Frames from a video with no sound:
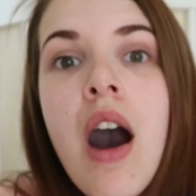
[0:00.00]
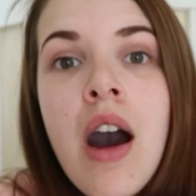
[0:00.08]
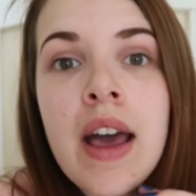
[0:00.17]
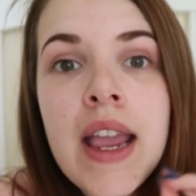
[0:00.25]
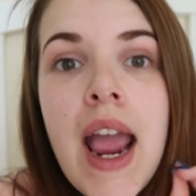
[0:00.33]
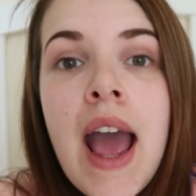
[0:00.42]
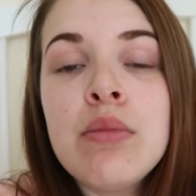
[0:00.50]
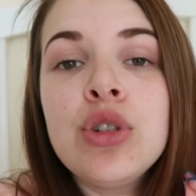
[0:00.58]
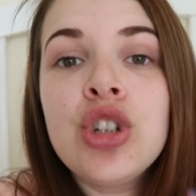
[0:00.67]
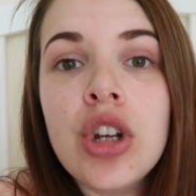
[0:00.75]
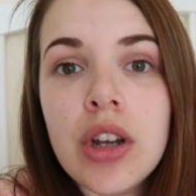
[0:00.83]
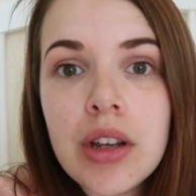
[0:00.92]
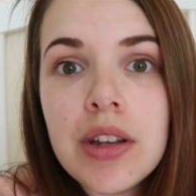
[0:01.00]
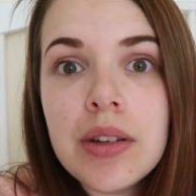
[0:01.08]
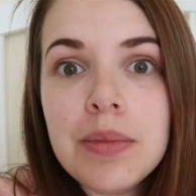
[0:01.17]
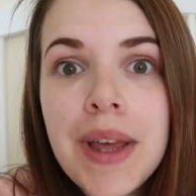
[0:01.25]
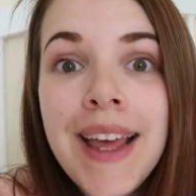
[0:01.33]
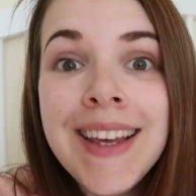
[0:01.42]
I am
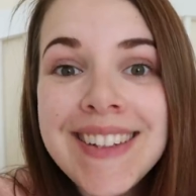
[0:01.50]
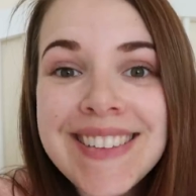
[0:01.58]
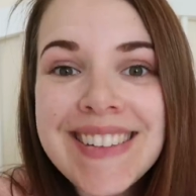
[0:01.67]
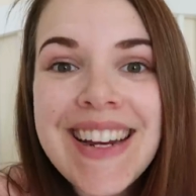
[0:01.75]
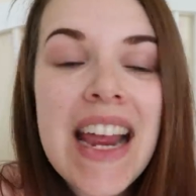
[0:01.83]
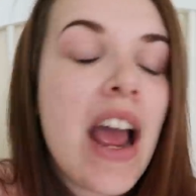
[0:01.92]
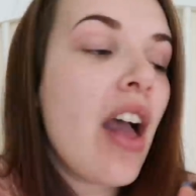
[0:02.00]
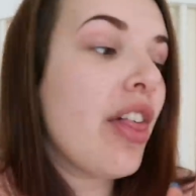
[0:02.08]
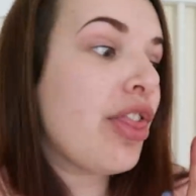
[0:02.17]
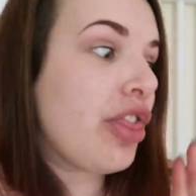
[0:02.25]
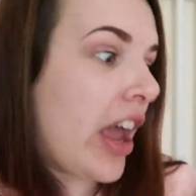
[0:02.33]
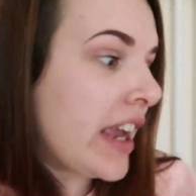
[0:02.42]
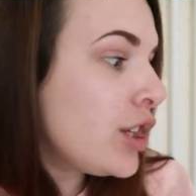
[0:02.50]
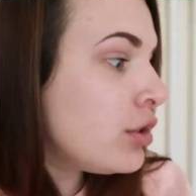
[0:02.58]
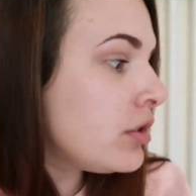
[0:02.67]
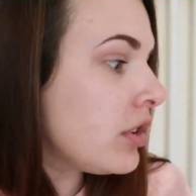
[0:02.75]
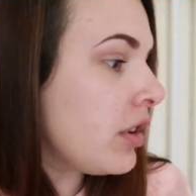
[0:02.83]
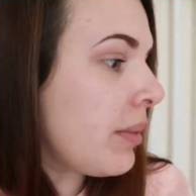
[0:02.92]
shook. Thank
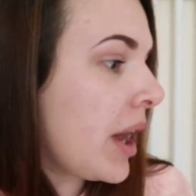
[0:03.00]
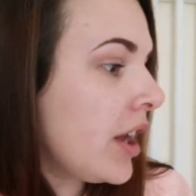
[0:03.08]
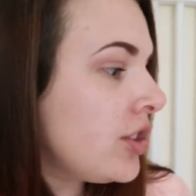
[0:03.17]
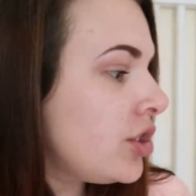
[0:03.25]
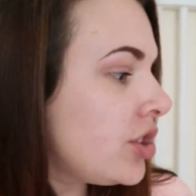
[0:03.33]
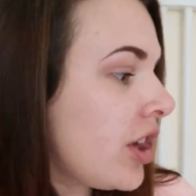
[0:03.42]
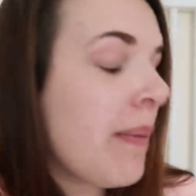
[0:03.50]
you so much.